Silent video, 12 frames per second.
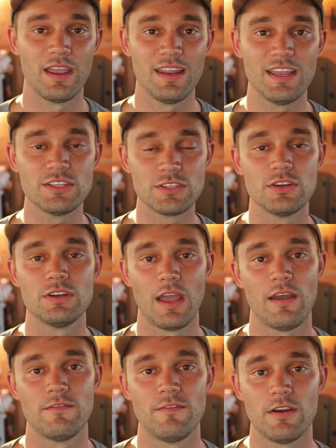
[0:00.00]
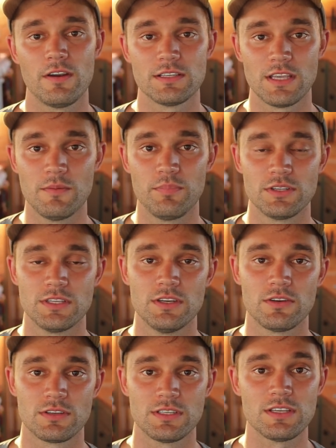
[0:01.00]
it is good to have various inputs into
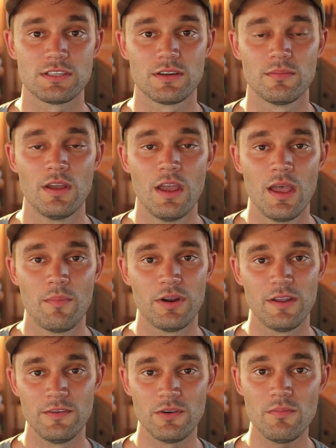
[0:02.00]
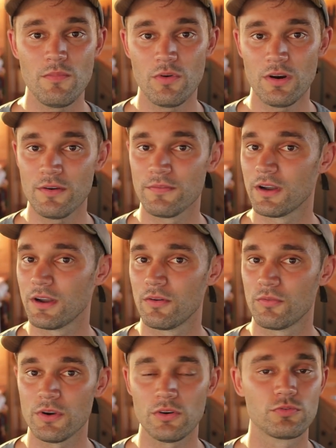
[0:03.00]
your system, but if you're more of a
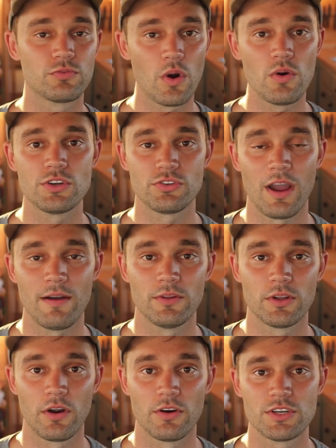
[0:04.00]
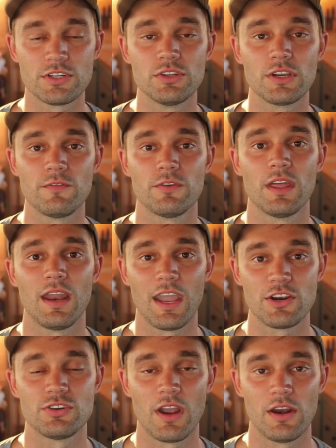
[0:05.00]
real road traveler or just looking for that
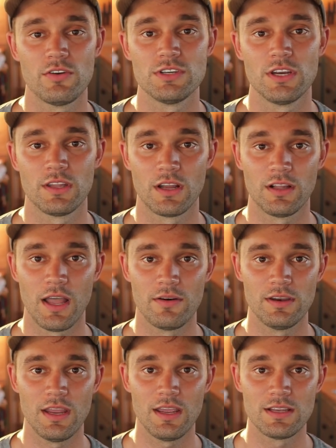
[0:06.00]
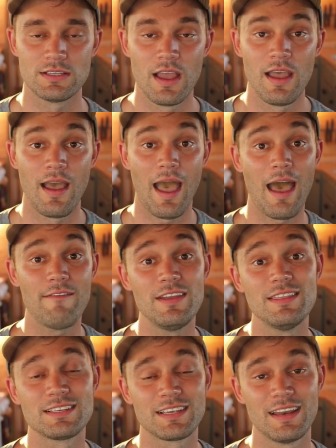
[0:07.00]
extra energy on the cloudy days,
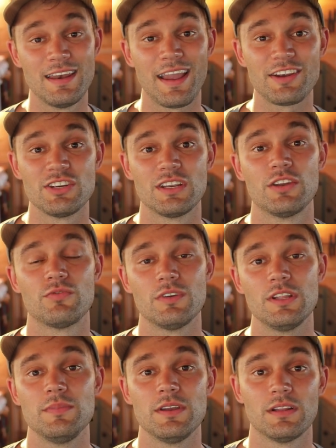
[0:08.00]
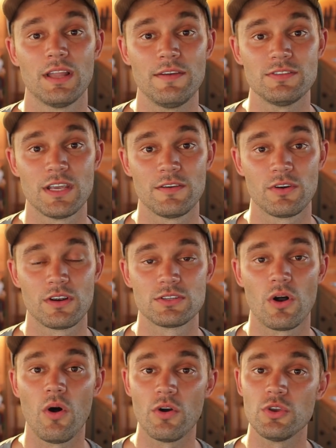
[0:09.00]
having this connection can really be a lifesaver because
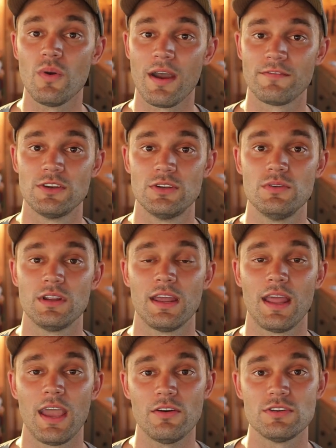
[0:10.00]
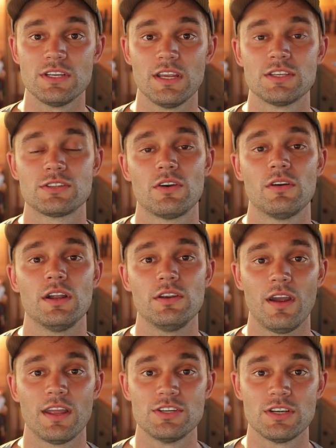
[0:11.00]
all you have to do to get energy is turn on
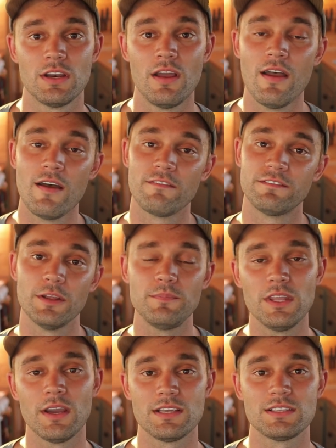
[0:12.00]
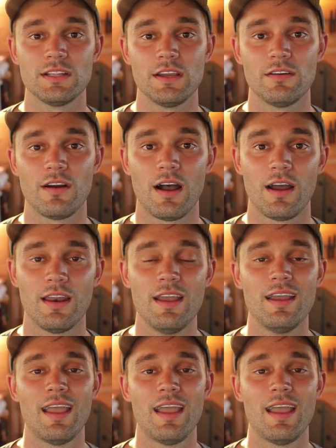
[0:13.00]
your engine, flip the isolator on,